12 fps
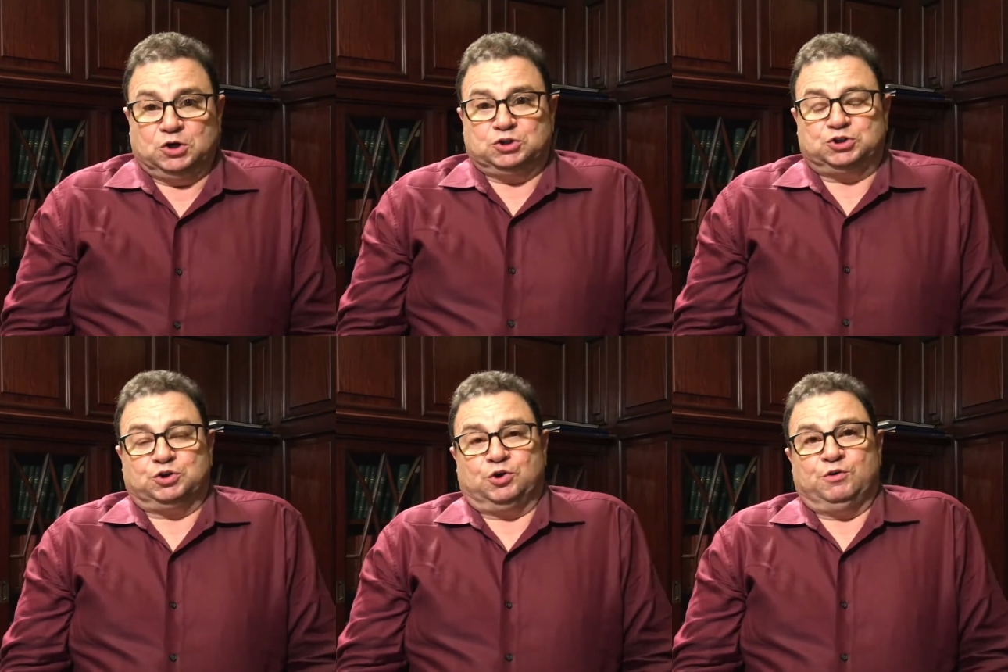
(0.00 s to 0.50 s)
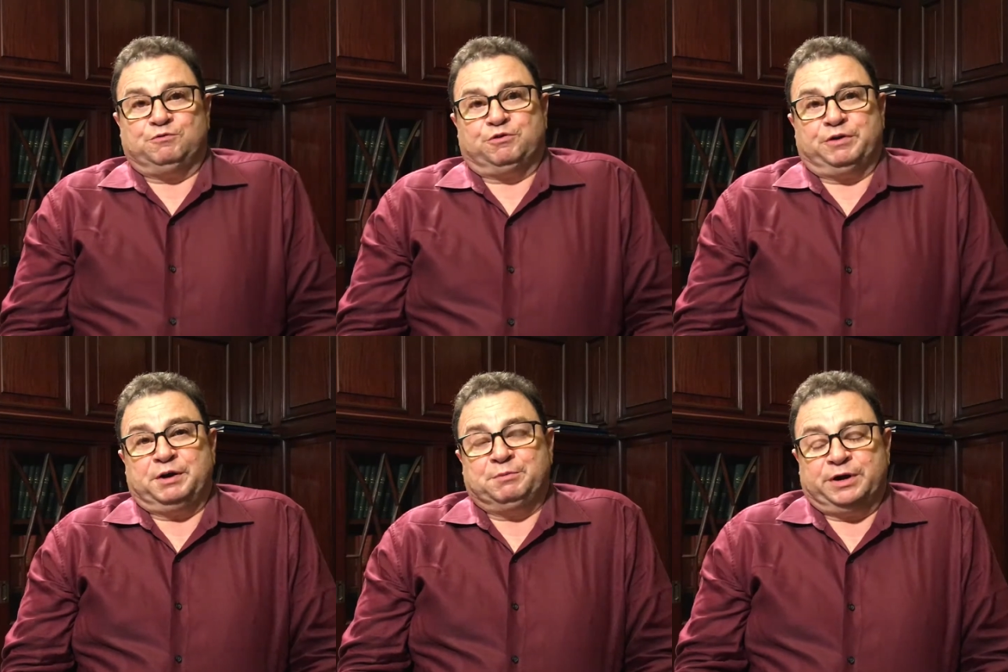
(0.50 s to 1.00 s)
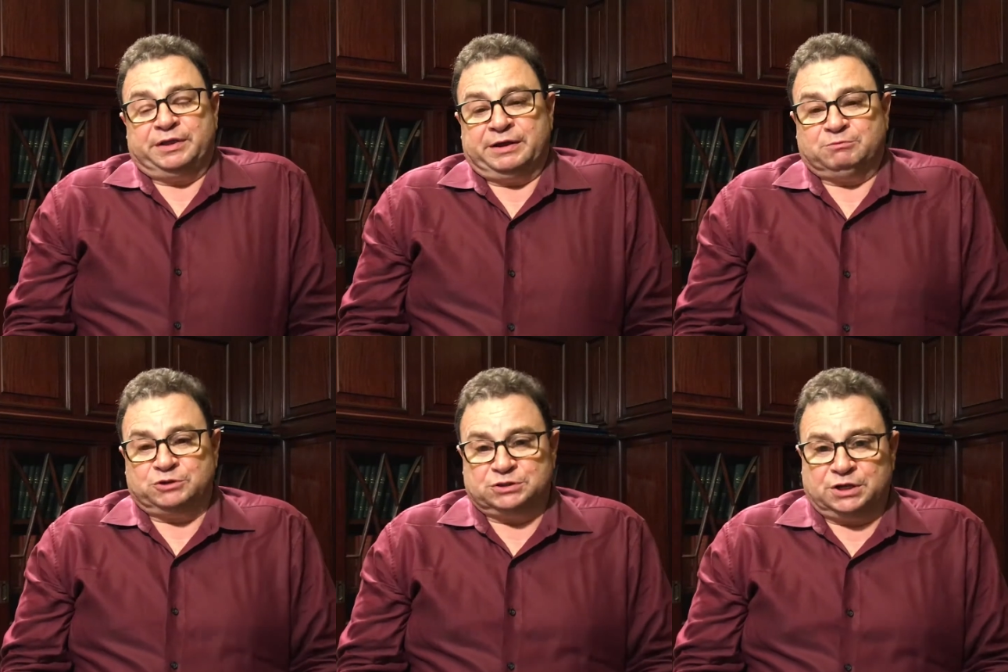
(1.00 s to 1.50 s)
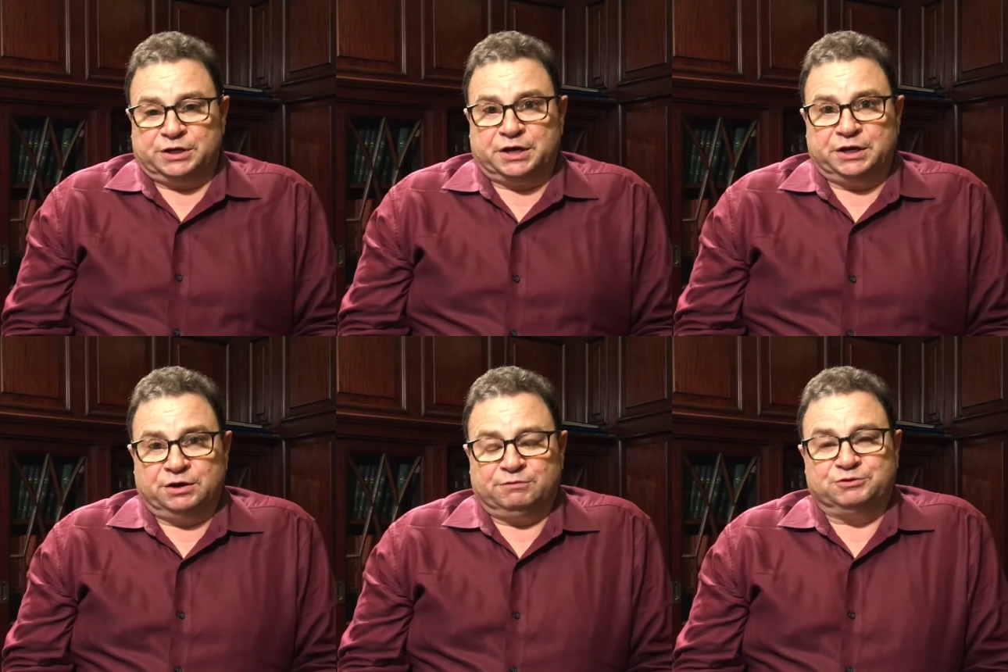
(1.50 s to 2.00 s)
So for anybody that was
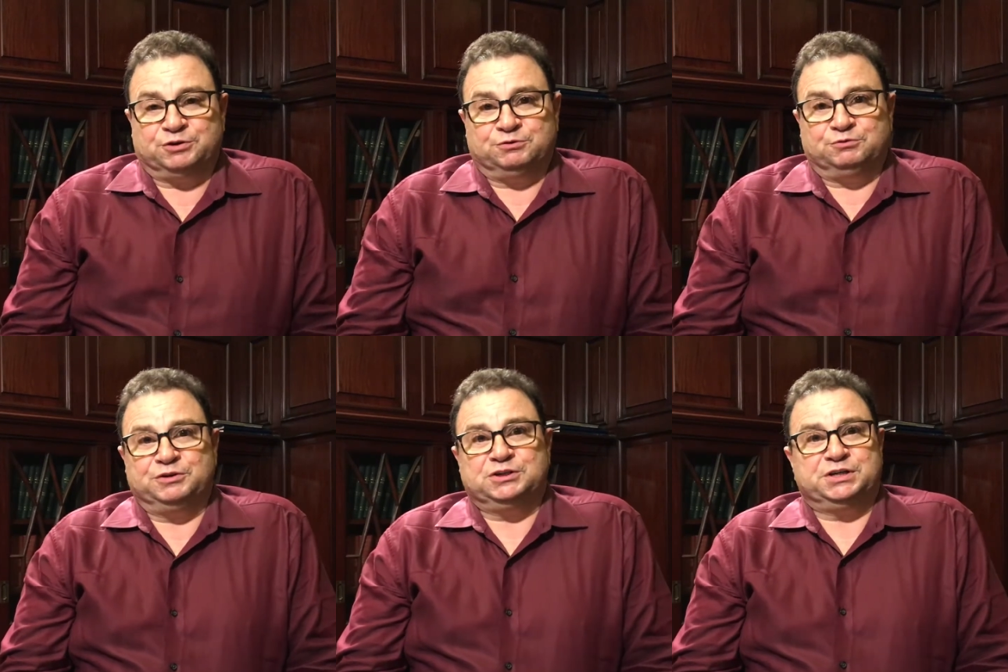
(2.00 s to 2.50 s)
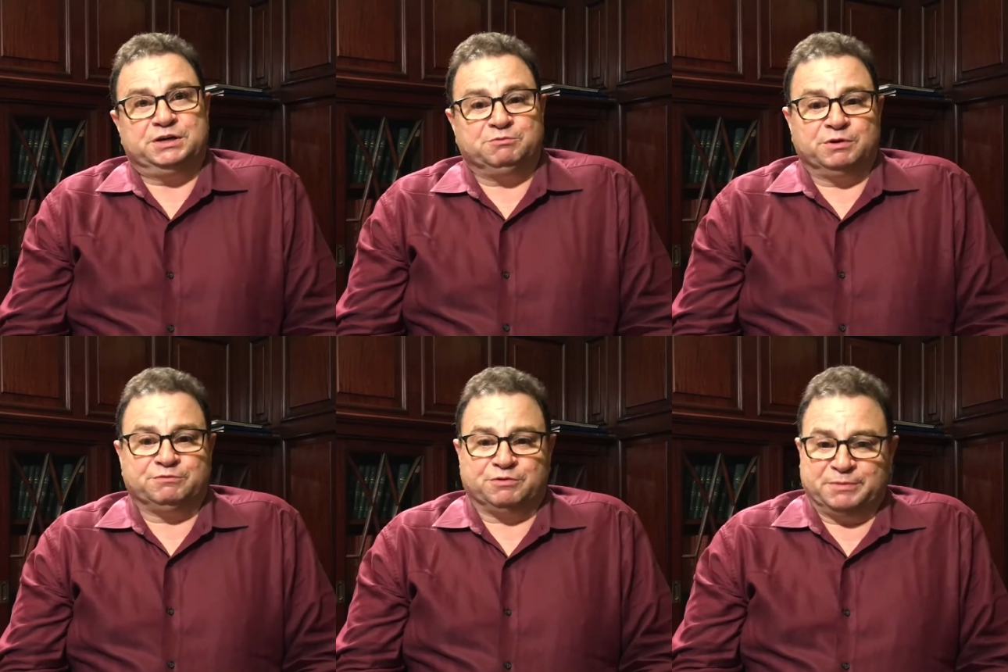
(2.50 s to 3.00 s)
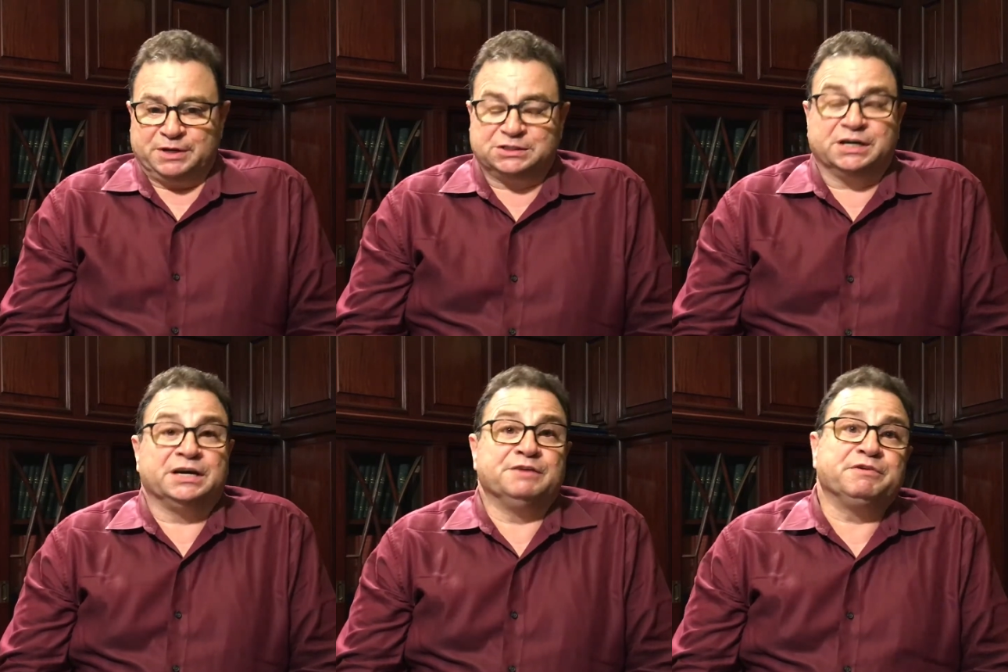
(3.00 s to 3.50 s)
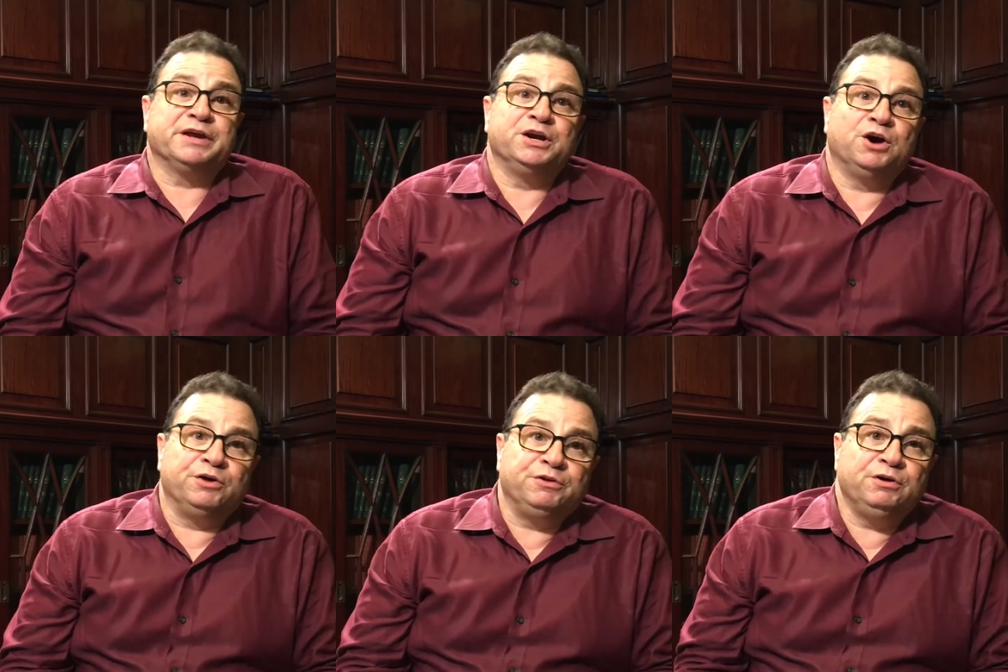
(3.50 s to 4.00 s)
lucky enough to receive one from their
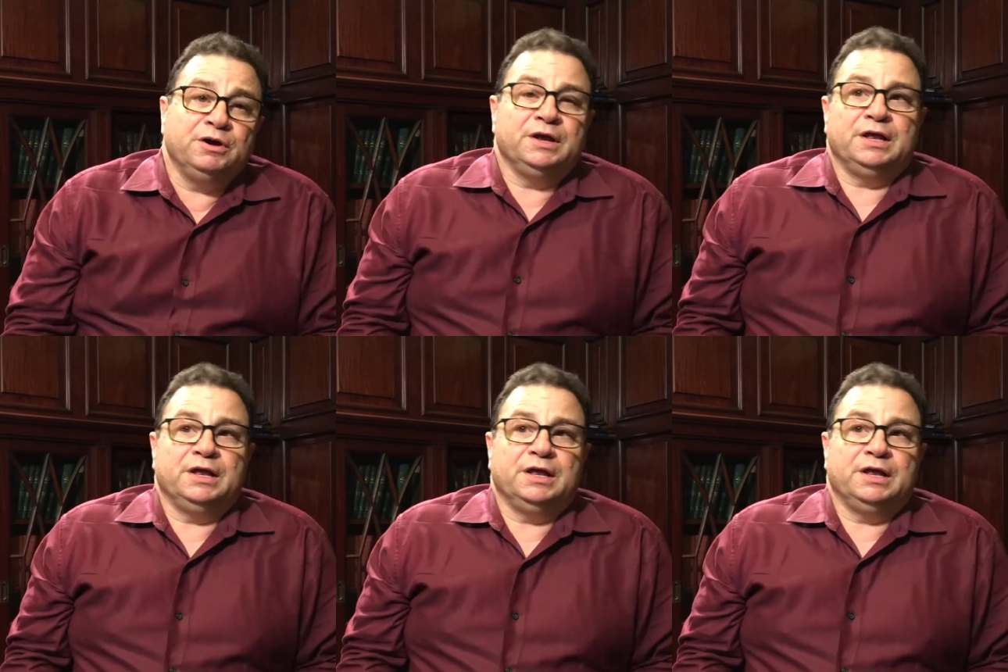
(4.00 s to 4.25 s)
significant other,